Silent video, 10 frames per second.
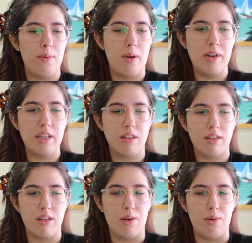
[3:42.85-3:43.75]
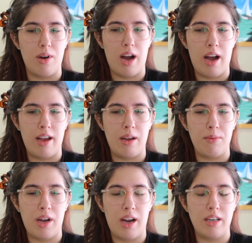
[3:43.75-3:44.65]
moment so
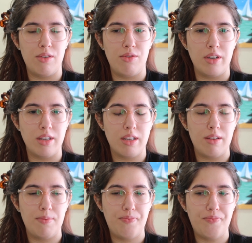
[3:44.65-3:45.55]
I'm kind of just